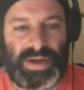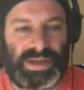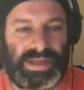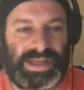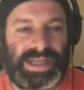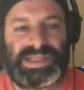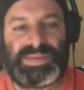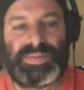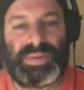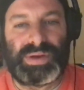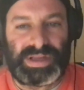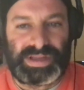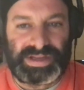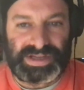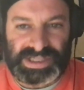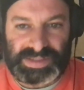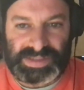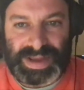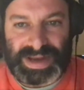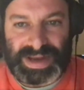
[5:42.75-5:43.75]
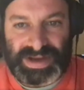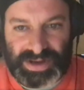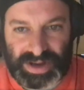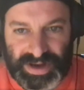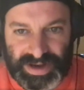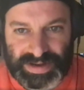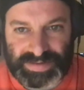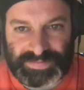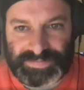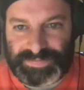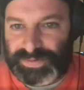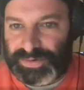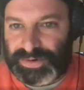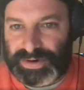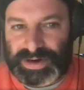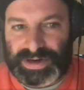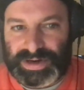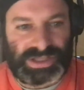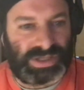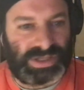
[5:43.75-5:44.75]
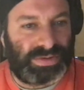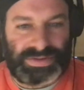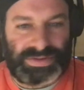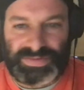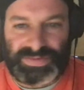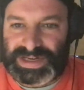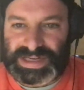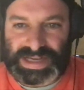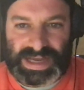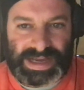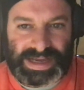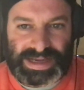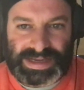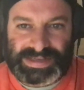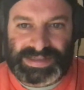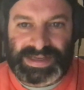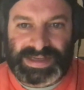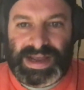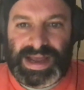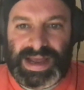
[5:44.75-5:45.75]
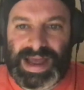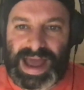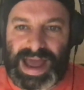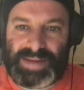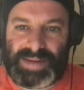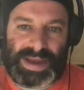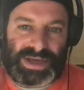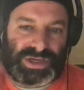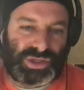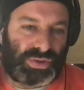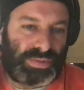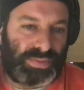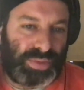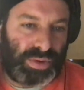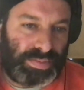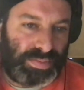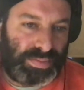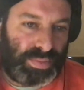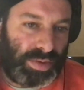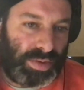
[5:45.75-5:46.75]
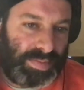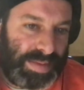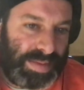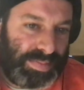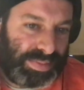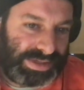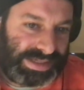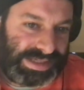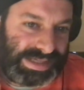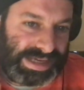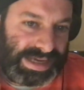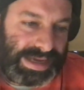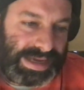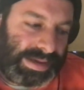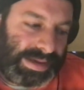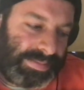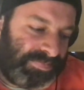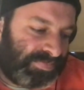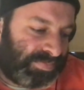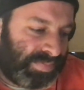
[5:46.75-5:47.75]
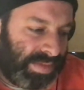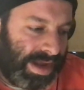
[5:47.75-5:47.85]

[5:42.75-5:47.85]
Let's put a little spend on it for two, three days and make sure more, more people see it.